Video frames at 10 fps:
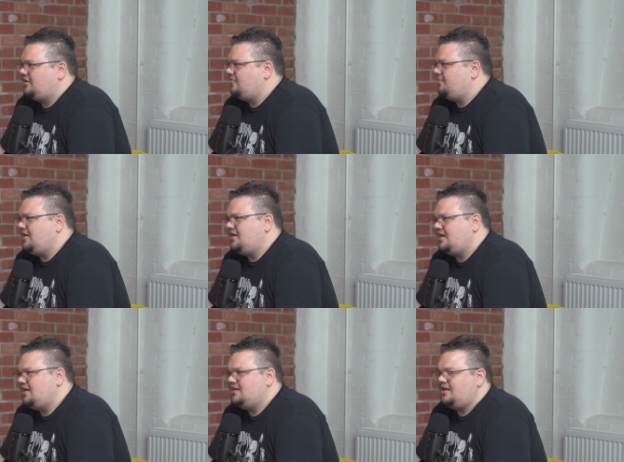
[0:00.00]
give me
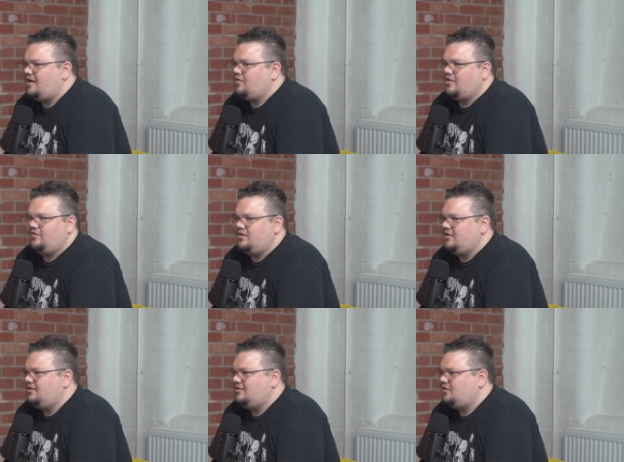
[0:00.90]
grain and I'll give
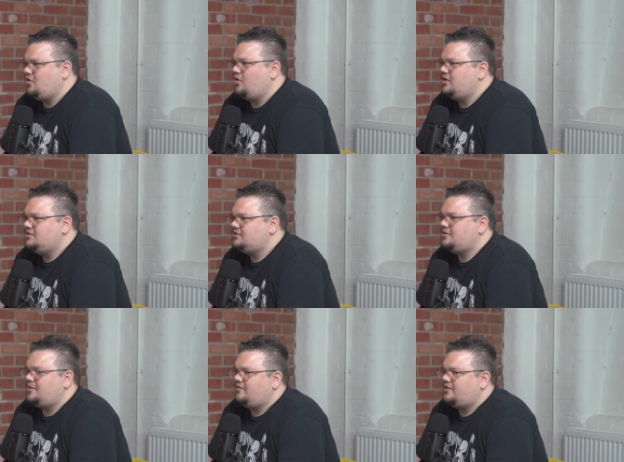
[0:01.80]
you coins
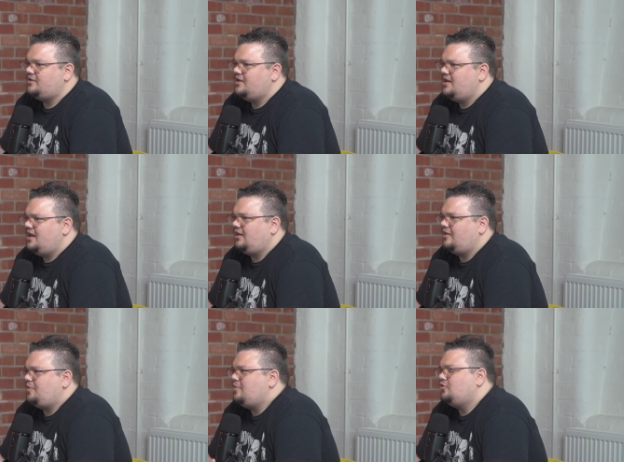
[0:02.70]
or whatever. And
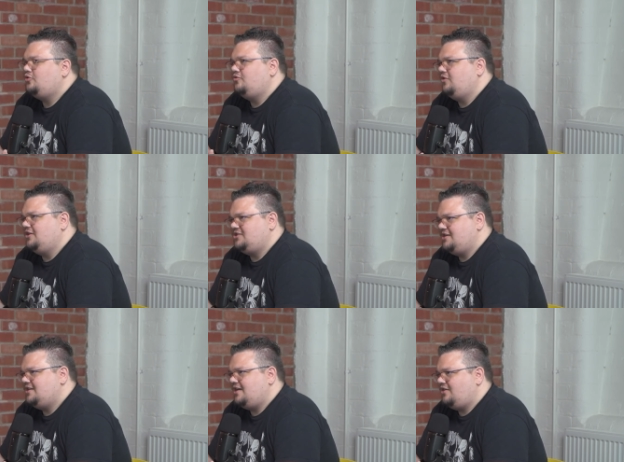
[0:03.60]
like, people don't really
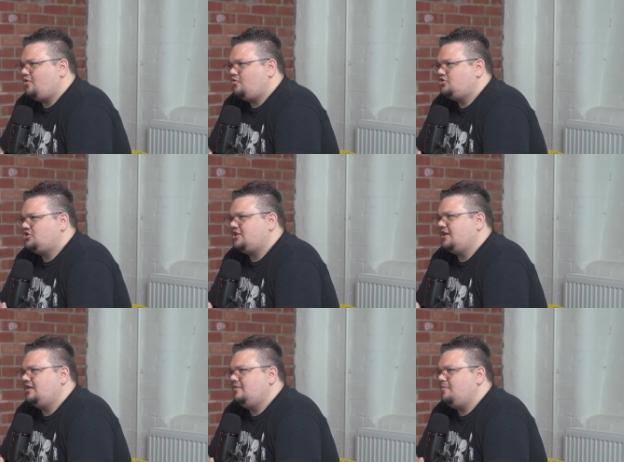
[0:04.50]
see that. They're all just
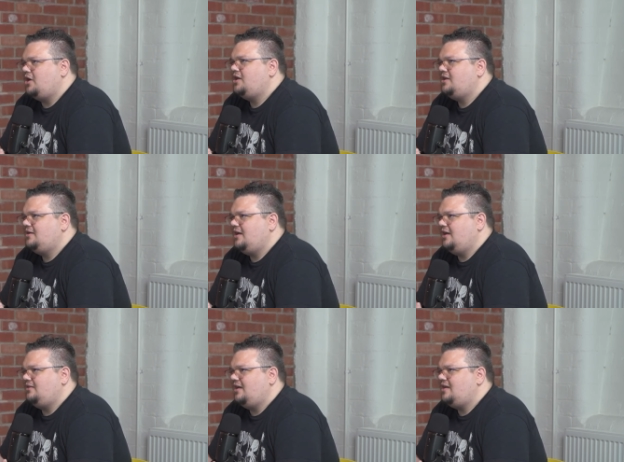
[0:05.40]
thinking money
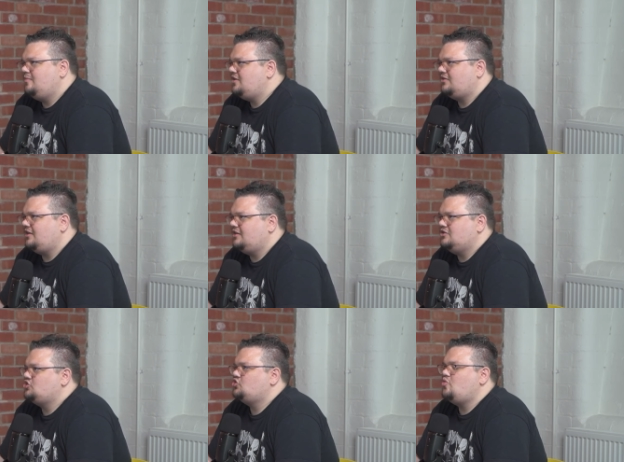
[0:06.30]
and time, and you're thinking
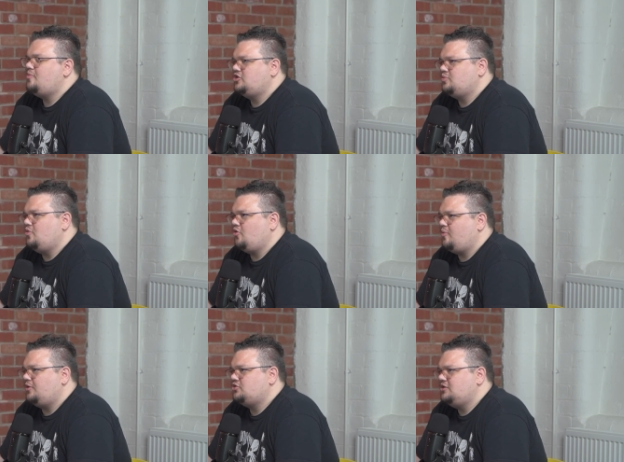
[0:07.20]
there's so much more
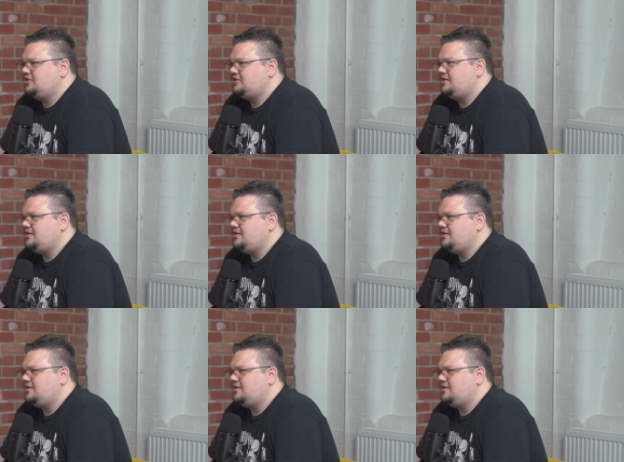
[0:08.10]
opportunities there.